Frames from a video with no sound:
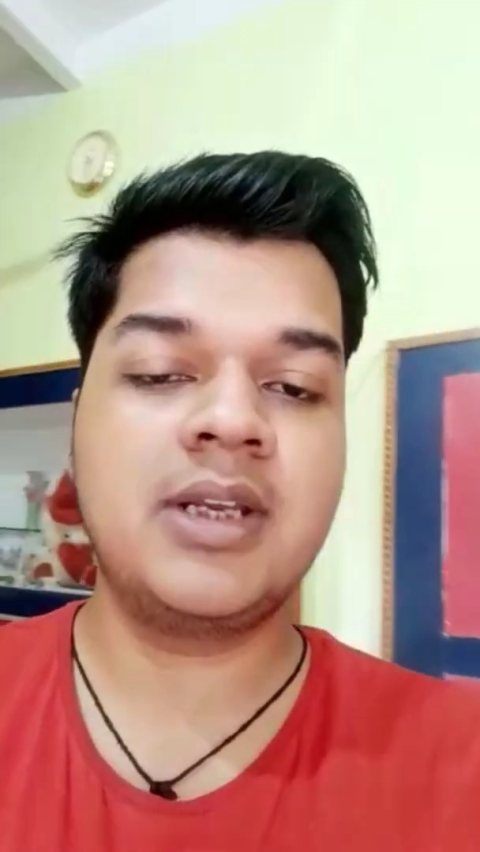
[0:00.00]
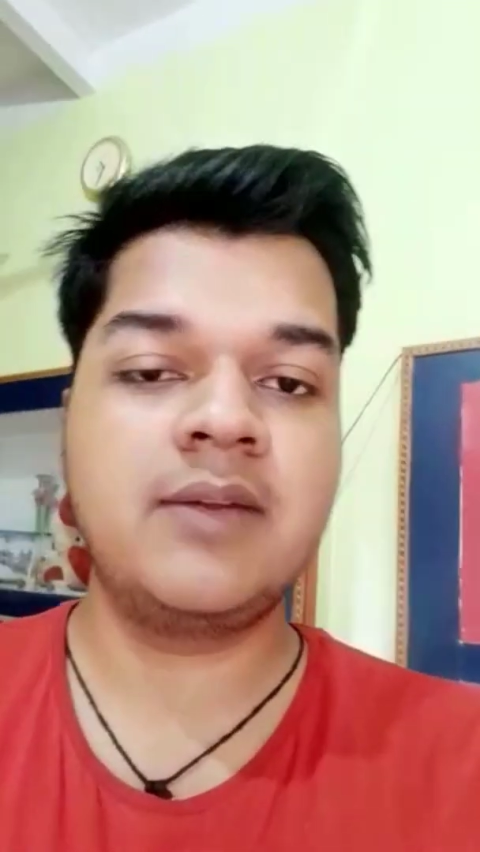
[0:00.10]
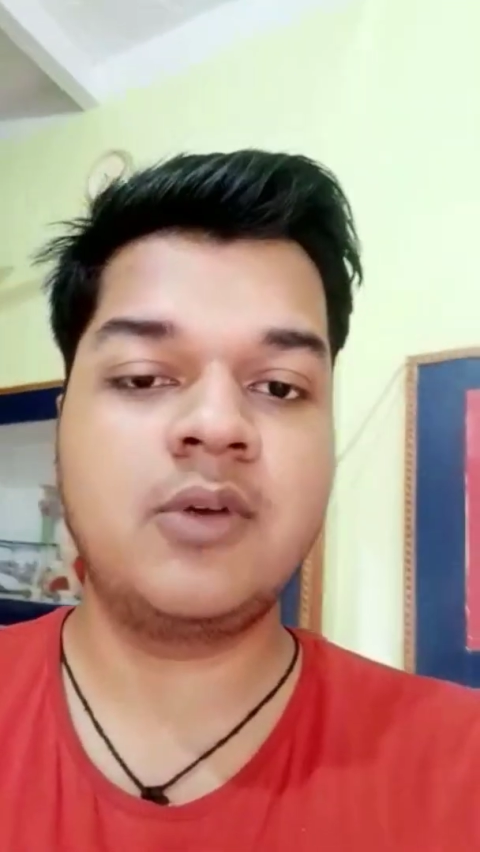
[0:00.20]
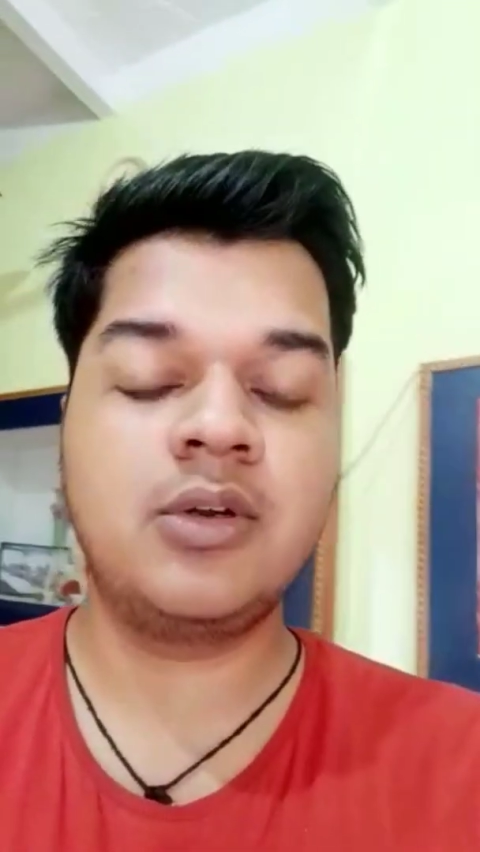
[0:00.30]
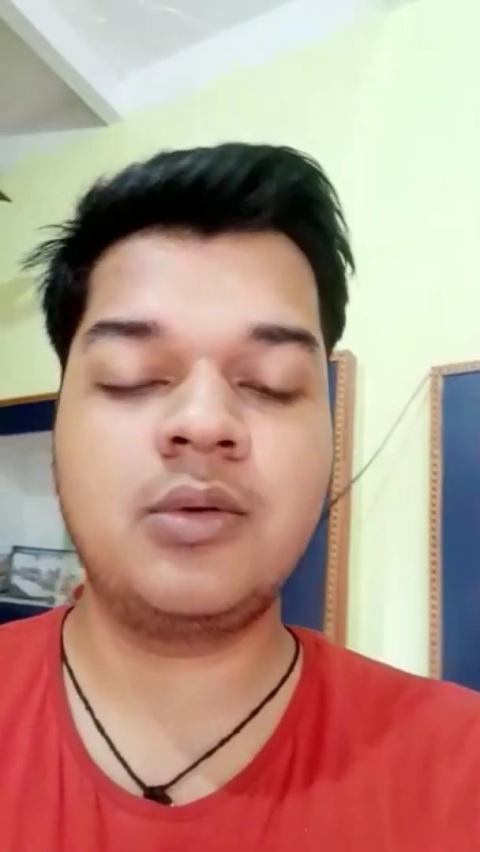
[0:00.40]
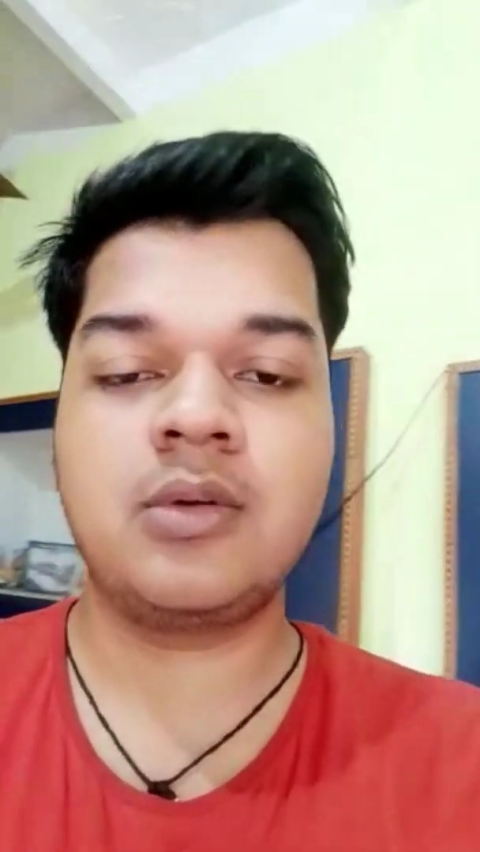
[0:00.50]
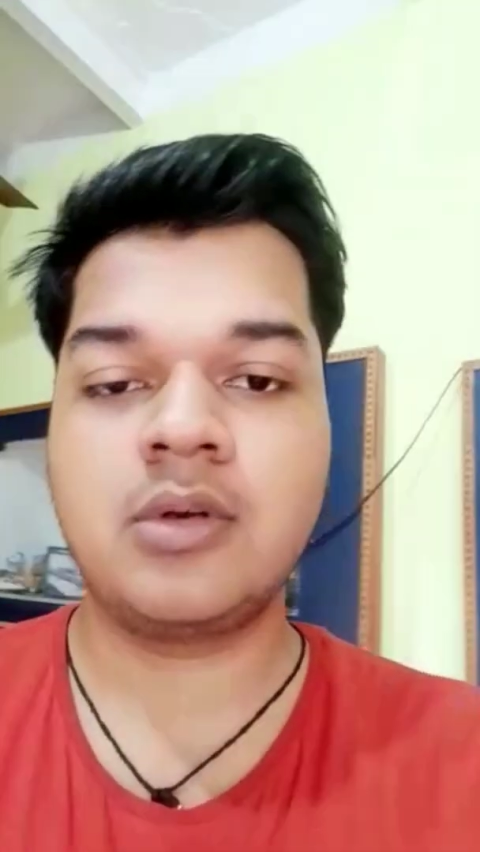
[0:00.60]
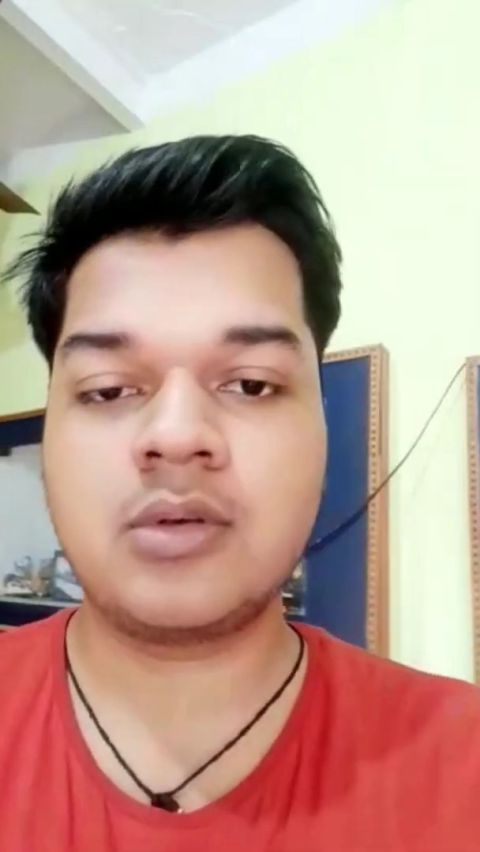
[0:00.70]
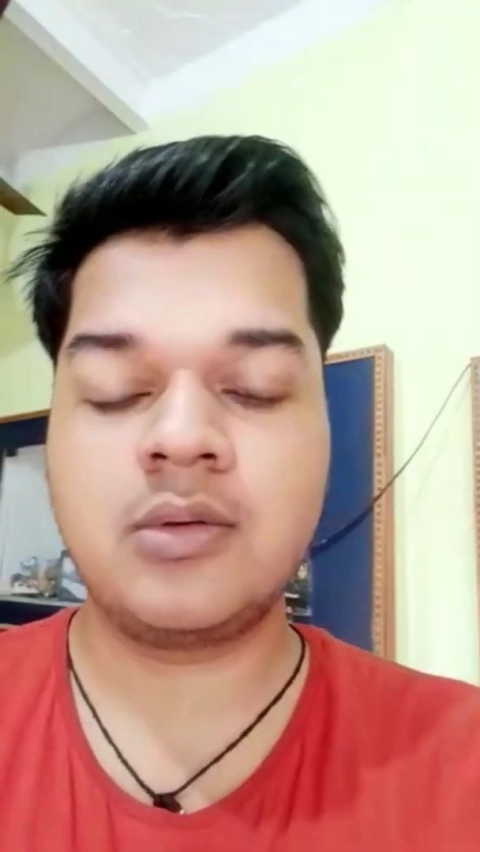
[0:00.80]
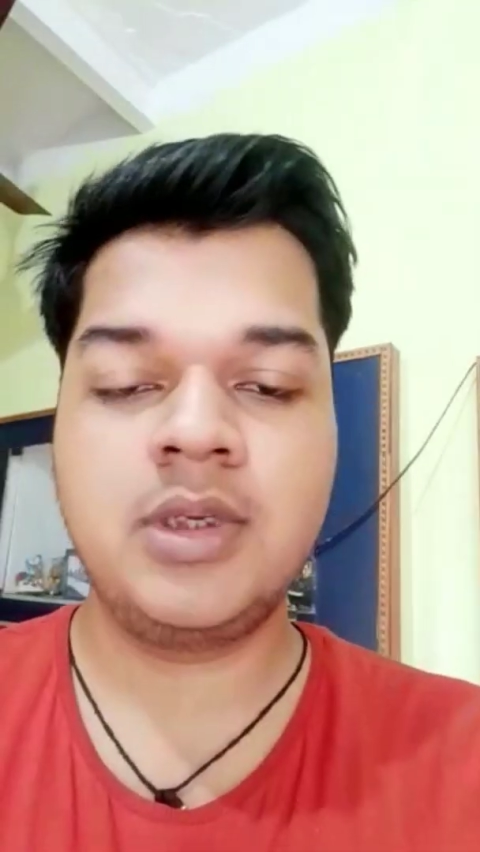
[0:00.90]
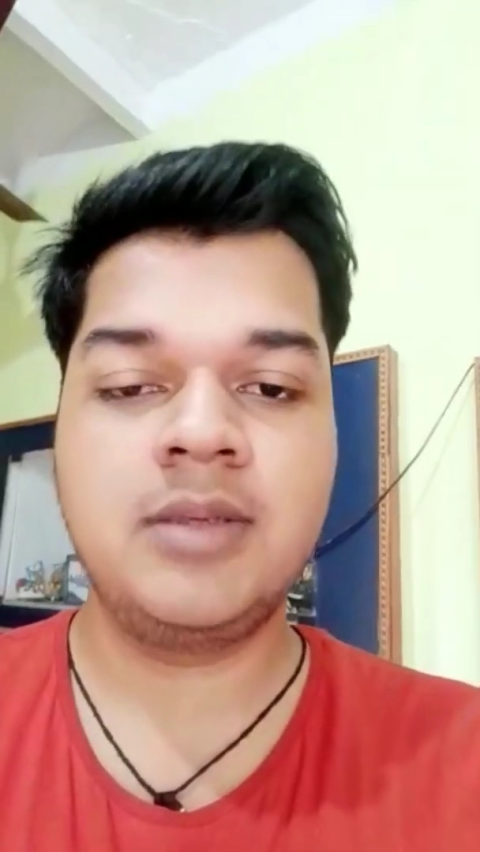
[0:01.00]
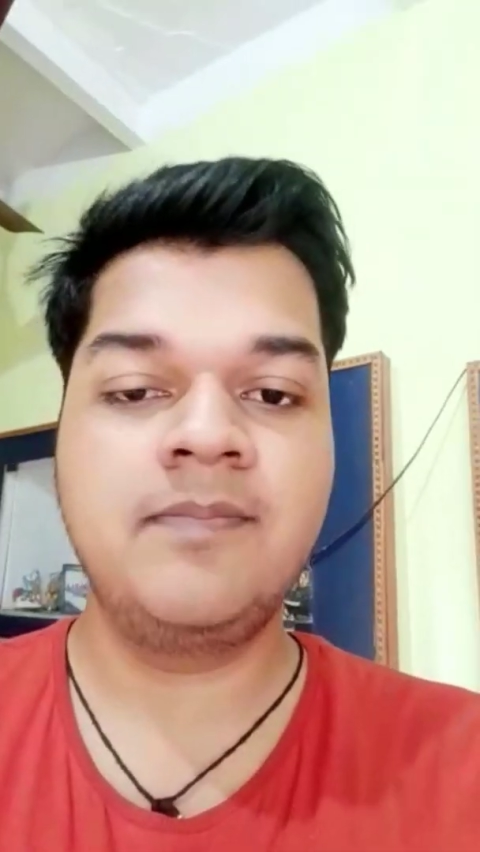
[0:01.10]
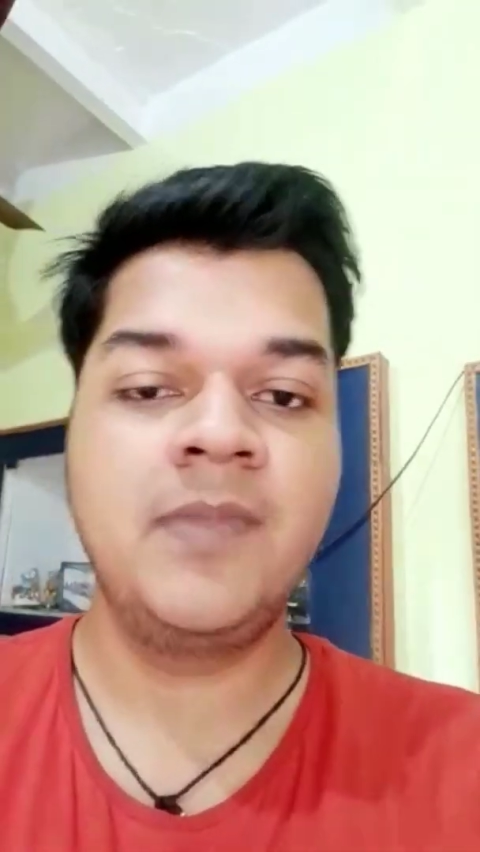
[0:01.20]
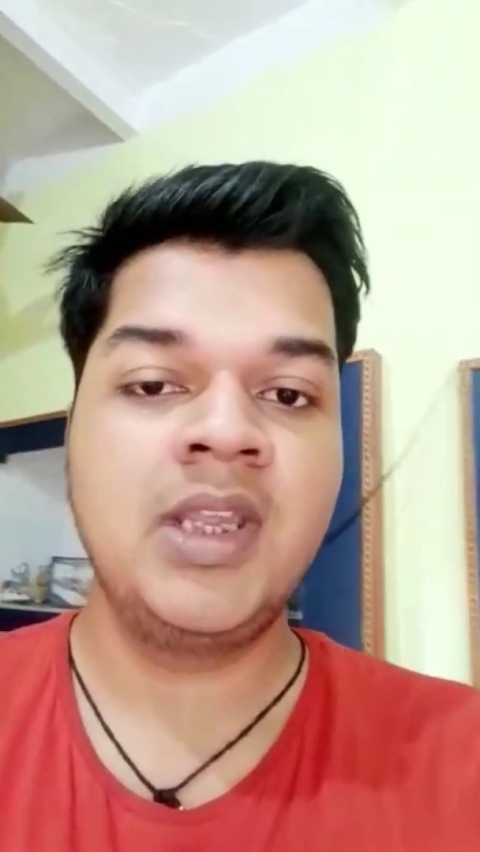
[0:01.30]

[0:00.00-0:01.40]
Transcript: I want to talk to him.